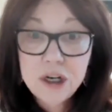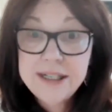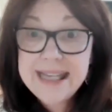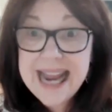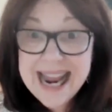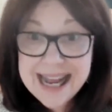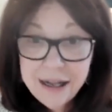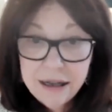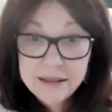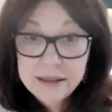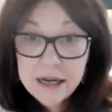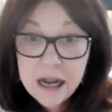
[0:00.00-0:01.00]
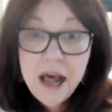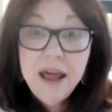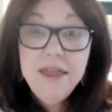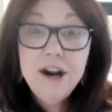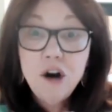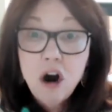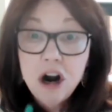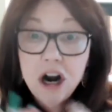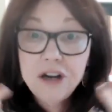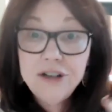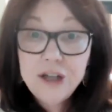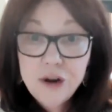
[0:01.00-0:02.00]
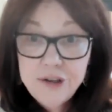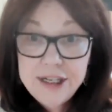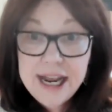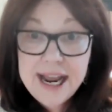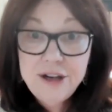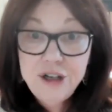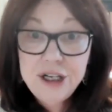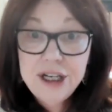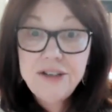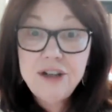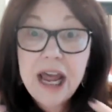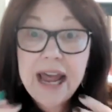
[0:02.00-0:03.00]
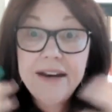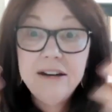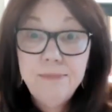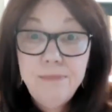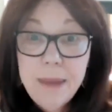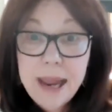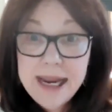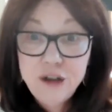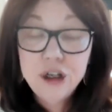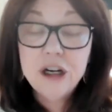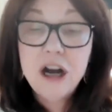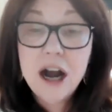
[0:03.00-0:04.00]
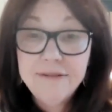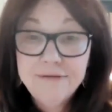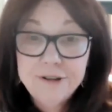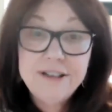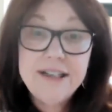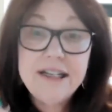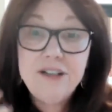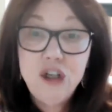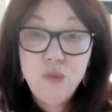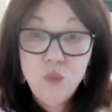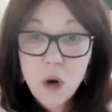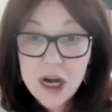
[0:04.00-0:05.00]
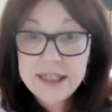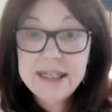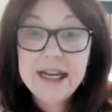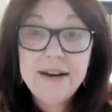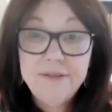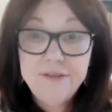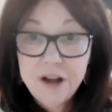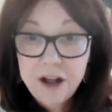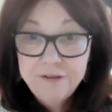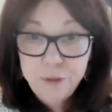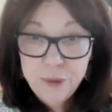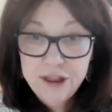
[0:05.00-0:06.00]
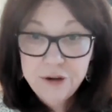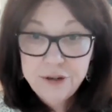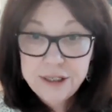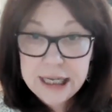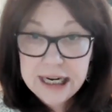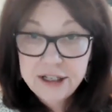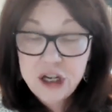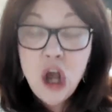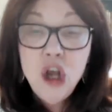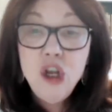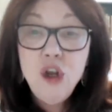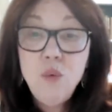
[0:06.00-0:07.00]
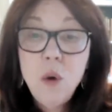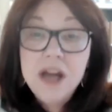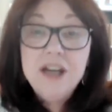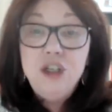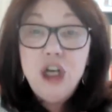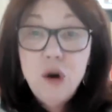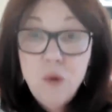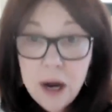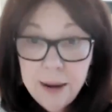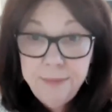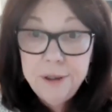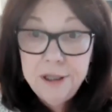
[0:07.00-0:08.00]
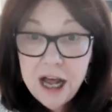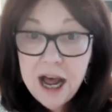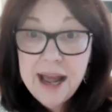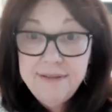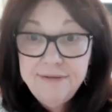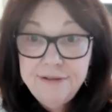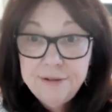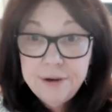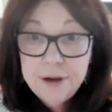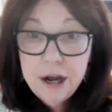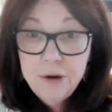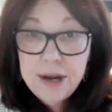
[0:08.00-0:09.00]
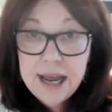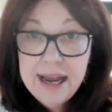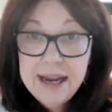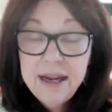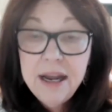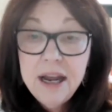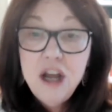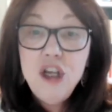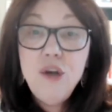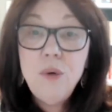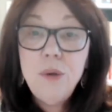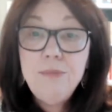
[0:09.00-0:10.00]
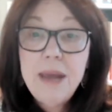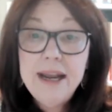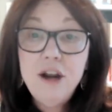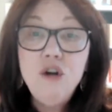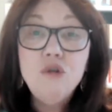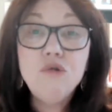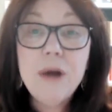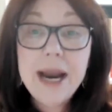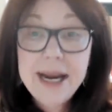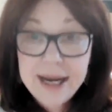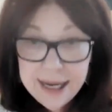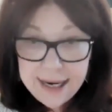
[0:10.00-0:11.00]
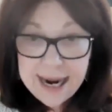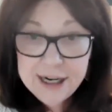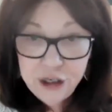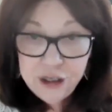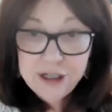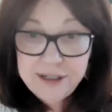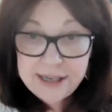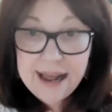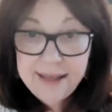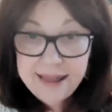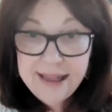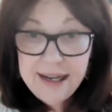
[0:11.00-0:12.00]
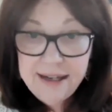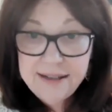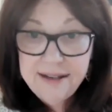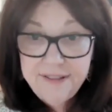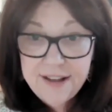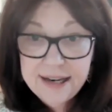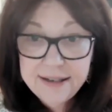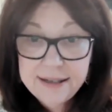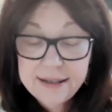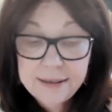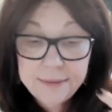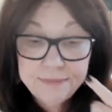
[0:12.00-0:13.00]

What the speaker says: sales, there are associations and major conferences. You want to get involved with those things. You want to show up live. Okay. You will make great connections at these events.